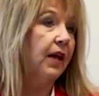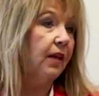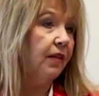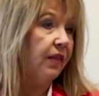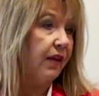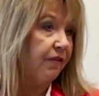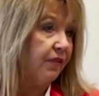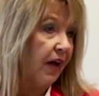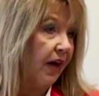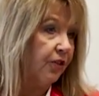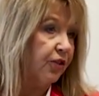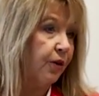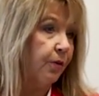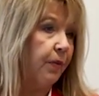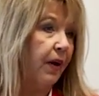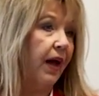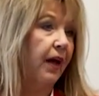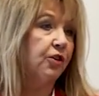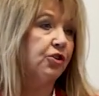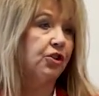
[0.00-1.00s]
They've got their
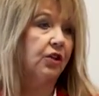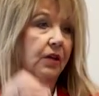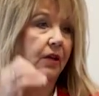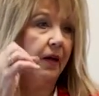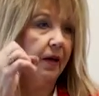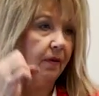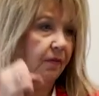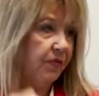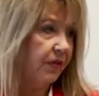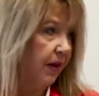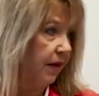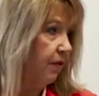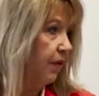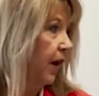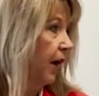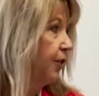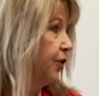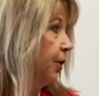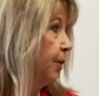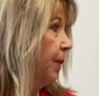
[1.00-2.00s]
passion, they've
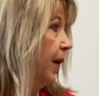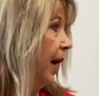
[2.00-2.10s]
got their